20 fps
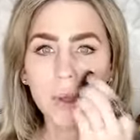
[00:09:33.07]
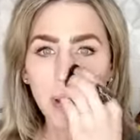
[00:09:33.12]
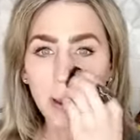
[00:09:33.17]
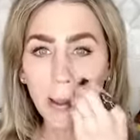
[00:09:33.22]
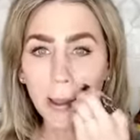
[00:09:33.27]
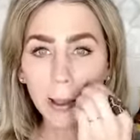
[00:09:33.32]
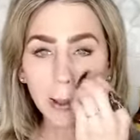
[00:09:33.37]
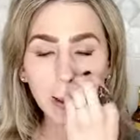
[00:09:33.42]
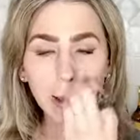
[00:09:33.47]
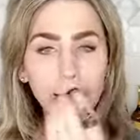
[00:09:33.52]

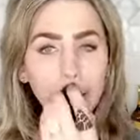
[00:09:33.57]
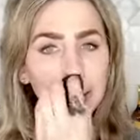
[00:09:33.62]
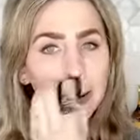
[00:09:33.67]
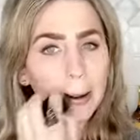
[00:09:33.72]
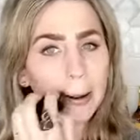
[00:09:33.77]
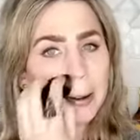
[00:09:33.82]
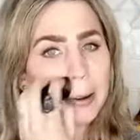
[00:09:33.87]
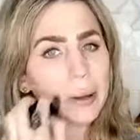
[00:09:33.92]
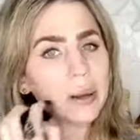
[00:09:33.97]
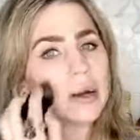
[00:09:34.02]
And then
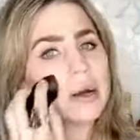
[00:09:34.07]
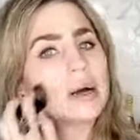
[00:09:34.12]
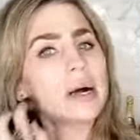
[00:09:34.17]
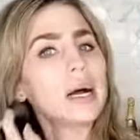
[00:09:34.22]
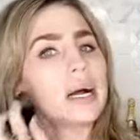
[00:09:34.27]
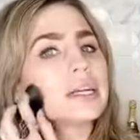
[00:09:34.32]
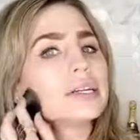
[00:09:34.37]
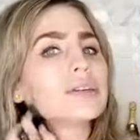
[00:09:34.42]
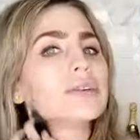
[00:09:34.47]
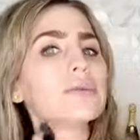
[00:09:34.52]

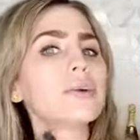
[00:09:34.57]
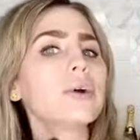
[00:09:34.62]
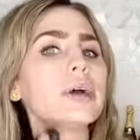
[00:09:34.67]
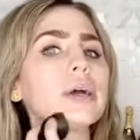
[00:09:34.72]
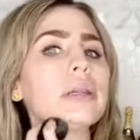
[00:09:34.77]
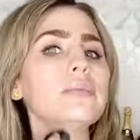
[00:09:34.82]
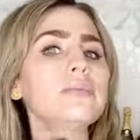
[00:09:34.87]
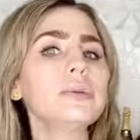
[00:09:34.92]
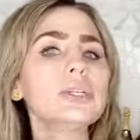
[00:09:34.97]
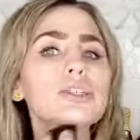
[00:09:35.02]
I do go ahead
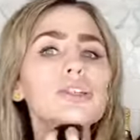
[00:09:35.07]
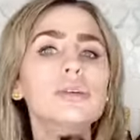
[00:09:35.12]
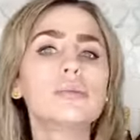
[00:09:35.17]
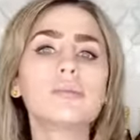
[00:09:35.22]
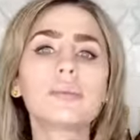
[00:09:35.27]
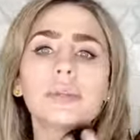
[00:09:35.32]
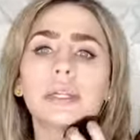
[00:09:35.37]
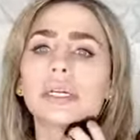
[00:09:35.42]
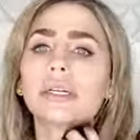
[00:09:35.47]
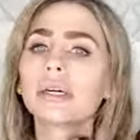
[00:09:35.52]
and be sure and
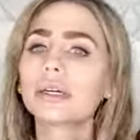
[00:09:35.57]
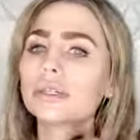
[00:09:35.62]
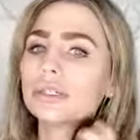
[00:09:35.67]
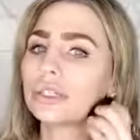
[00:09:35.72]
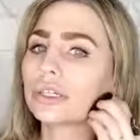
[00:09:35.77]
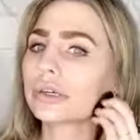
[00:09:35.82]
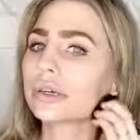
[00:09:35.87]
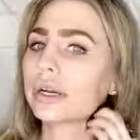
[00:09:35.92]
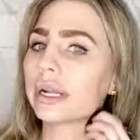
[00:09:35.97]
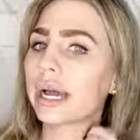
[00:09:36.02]
blend onto
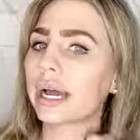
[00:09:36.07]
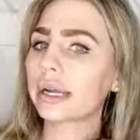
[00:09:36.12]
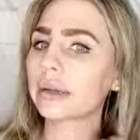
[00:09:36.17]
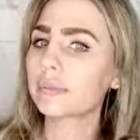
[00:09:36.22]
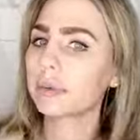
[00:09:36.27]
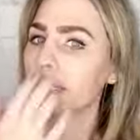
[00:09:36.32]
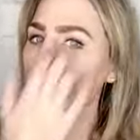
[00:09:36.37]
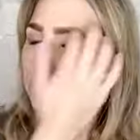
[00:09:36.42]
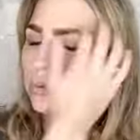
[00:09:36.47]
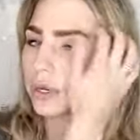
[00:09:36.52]
your neck
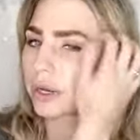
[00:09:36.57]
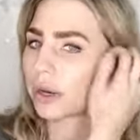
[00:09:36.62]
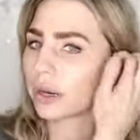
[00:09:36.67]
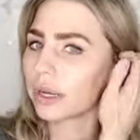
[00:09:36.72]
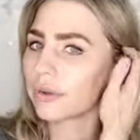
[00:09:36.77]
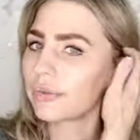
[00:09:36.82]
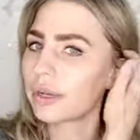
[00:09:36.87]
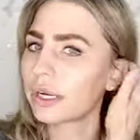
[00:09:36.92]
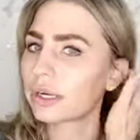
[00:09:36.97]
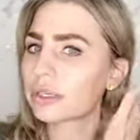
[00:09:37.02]
because we are
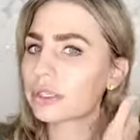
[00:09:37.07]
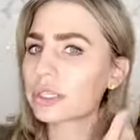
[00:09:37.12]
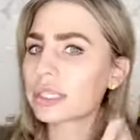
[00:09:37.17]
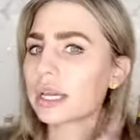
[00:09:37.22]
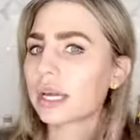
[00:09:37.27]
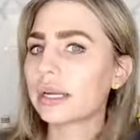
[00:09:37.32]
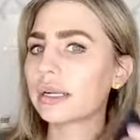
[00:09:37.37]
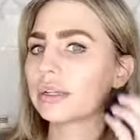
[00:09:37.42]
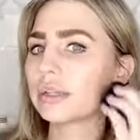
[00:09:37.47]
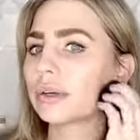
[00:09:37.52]
giving our
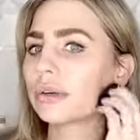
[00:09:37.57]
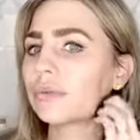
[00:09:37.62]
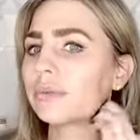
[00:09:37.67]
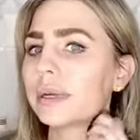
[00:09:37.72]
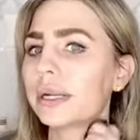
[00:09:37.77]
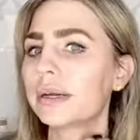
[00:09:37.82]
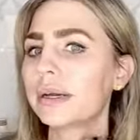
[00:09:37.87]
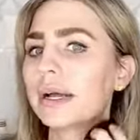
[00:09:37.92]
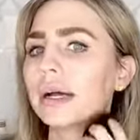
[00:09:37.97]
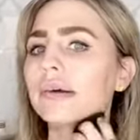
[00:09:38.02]
skin a little
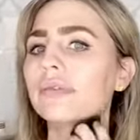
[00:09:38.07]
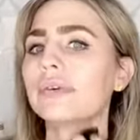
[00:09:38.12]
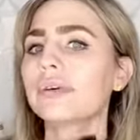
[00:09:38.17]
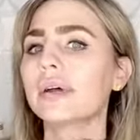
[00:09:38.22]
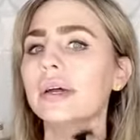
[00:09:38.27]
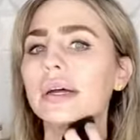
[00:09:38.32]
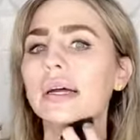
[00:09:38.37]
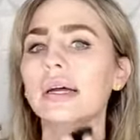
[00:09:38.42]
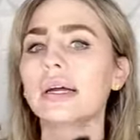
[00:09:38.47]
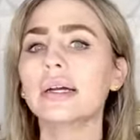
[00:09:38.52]
bit of
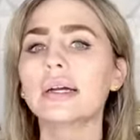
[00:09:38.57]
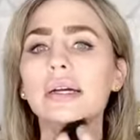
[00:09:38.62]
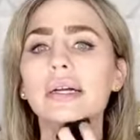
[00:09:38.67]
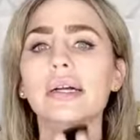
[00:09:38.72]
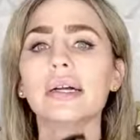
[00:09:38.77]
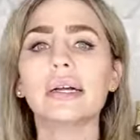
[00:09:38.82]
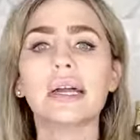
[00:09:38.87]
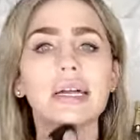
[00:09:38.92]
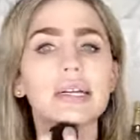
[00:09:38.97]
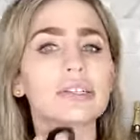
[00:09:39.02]

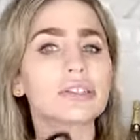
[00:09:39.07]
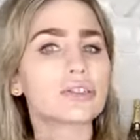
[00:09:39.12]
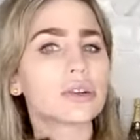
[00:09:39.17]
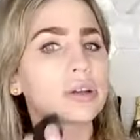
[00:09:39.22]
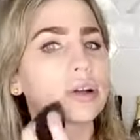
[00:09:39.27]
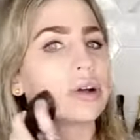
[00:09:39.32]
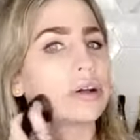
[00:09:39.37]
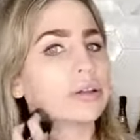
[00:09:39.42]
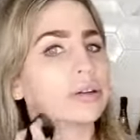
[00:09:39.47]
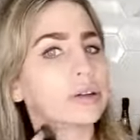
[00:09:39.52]
extra
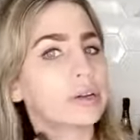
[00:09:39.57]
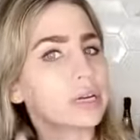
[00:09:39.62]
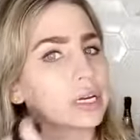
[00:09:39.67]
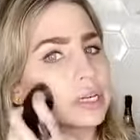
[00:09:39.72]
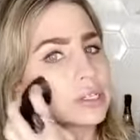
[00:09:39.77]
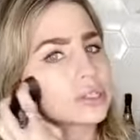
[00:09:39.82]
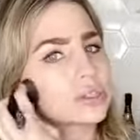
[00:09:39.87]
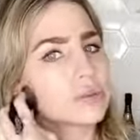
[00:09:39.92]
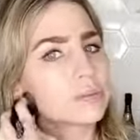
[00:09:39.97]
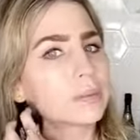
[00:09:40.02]
color and
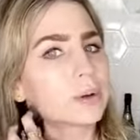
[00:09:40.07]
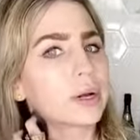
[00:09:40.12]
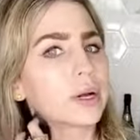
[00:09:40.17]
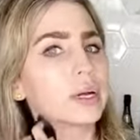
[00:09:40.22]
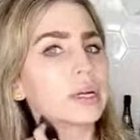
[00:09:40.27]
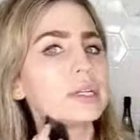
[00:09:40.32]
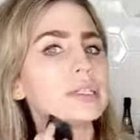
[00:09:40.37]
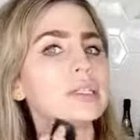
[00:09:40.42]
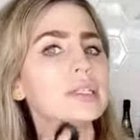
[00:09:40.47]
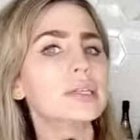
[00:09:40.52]
extra
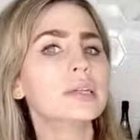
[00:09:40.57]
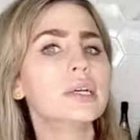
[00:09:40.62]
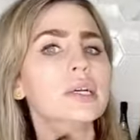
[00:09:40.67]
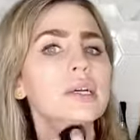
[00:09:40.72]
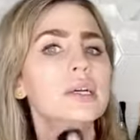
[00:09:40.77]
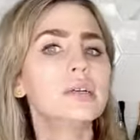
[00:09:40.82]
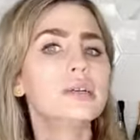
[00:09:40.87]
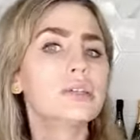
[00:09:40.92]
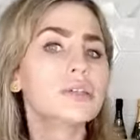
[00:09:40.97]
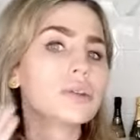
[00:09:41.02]
bronze.
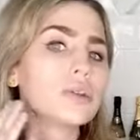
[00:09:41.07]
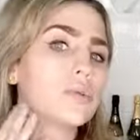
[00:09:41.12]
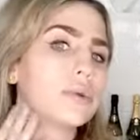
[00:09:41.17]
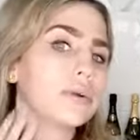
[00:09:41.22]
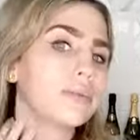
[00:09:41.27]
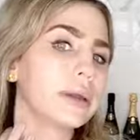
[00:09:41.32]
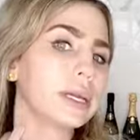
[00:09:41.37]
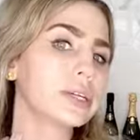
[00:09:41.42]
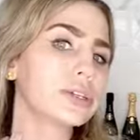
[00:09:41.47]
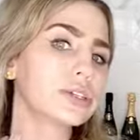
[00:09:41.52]
So you want to
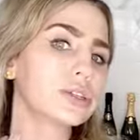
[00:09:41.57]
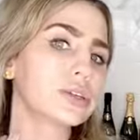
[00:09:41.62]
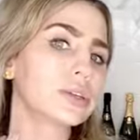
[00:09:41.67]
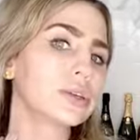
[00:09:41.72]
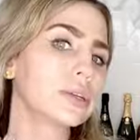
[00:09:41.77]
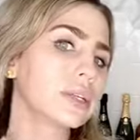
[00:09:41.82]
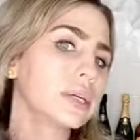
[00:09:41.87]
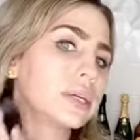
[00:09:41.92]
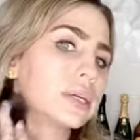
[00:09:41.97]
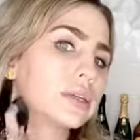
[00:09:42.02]
make sure
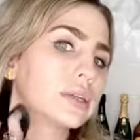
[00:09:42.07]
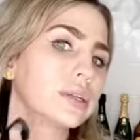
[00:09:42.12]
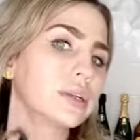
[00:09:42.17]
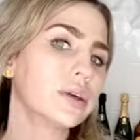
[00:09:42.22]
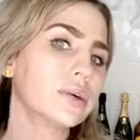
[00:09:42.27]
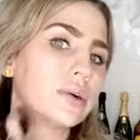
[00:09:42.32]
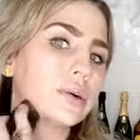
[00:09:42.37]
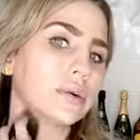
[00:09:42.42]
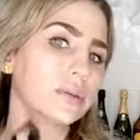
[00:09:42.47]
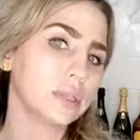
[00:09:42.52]
that, you know,
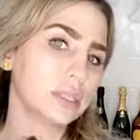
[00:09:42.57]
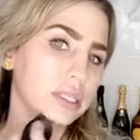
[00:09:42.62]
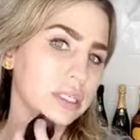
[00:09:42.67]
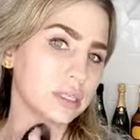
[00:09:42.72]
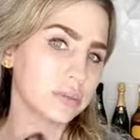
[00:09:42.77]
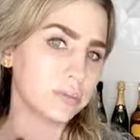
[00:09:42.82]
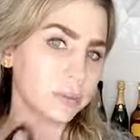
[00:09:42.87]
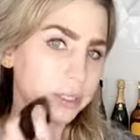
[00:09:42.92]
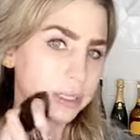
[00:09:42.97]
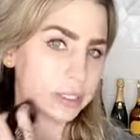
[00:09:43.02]
all this is
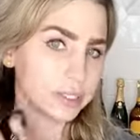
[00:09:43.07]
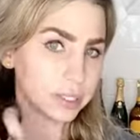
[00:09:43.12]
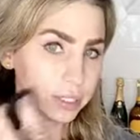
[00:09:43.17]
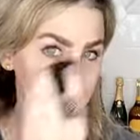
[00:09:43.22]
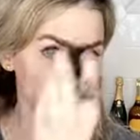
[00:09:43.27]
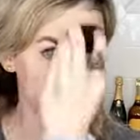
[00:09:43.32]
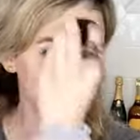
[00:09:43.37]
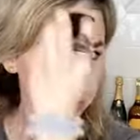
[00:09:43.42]
blended.